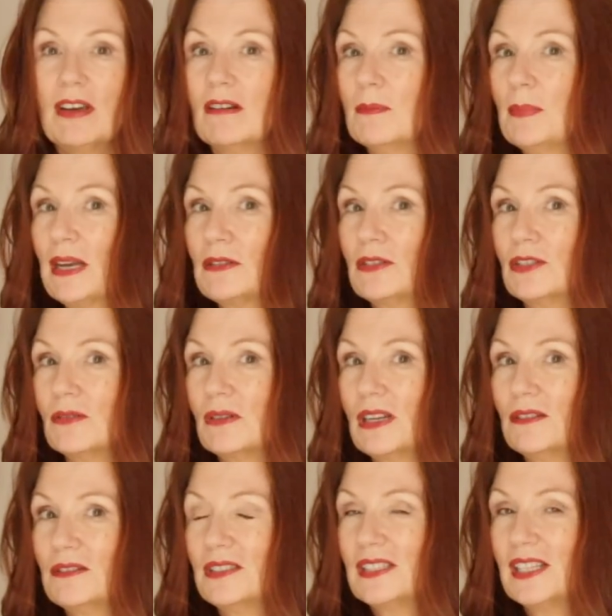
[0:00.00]
I are about to do a
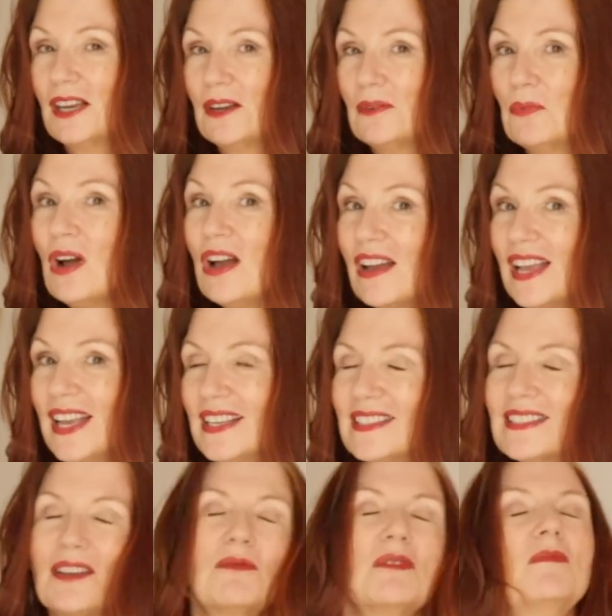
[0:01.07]
load of DIY,
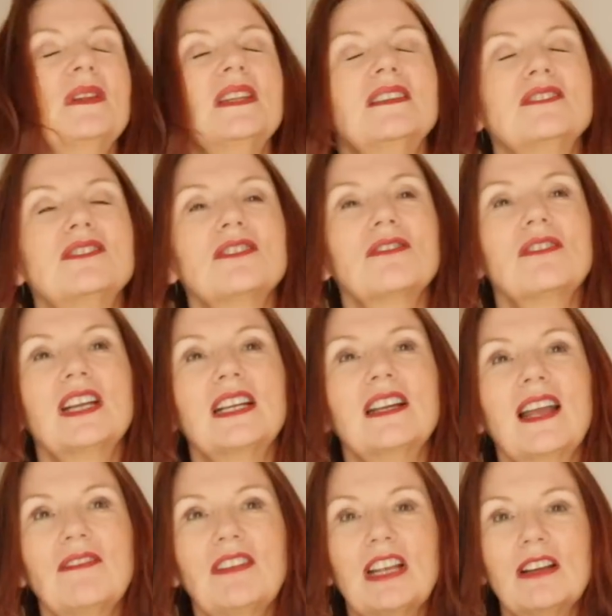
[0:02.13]
so we've been enjoying
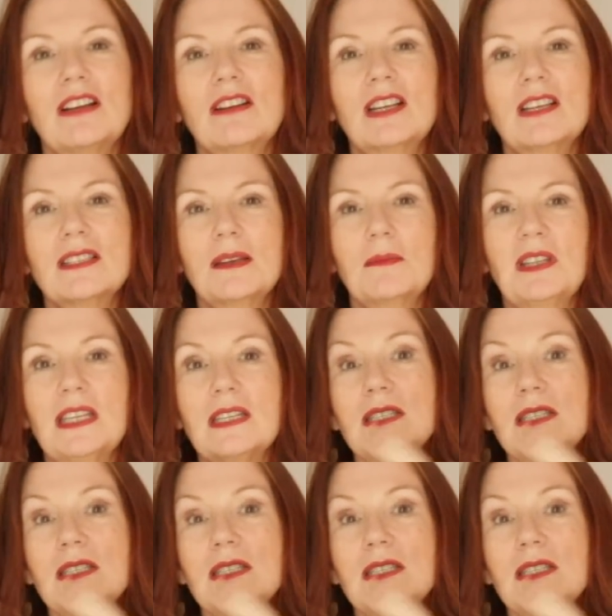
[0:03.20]
having a look at some of the